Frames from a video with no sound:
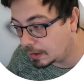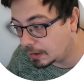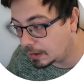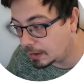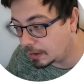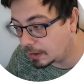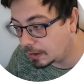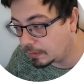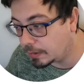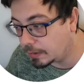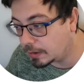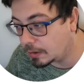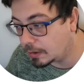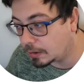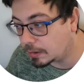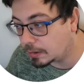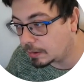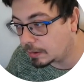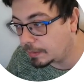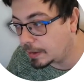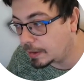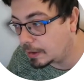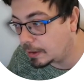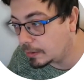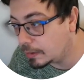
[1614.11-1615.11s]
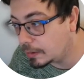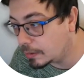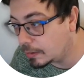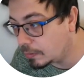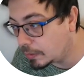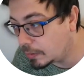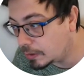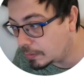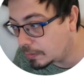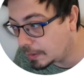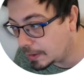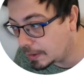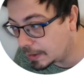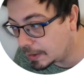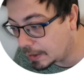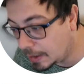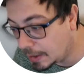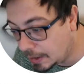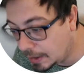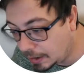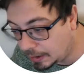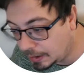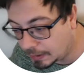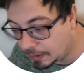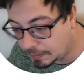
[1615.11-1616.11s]
that we talked about, which means
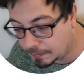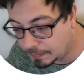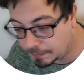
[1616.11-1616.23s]
E.